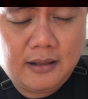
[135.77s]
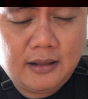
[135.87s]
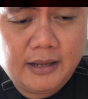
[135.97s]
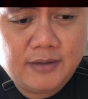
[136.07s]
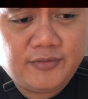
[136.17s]

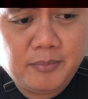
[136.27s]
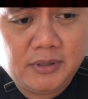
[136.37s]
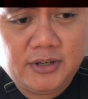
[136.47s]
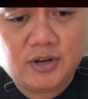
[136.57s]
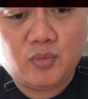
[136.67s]
I am
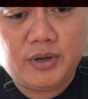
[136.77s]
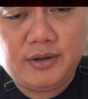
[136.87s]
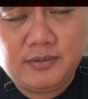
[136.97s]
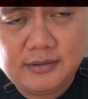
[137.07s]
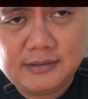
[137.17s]
familiar
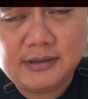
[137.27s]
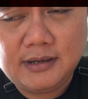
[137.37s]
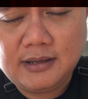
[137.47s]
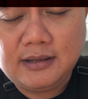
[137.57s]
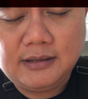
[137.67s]
with
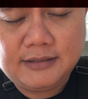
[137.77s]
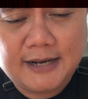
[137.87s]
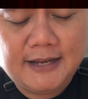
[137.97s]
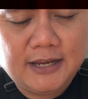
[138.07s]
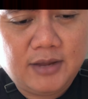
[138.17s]

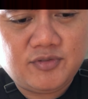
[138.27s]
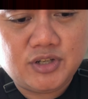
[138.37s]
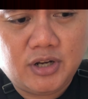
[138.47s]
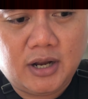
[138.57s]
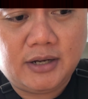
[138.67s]
tying
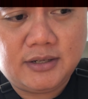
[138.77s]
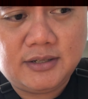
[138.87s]
FG knot,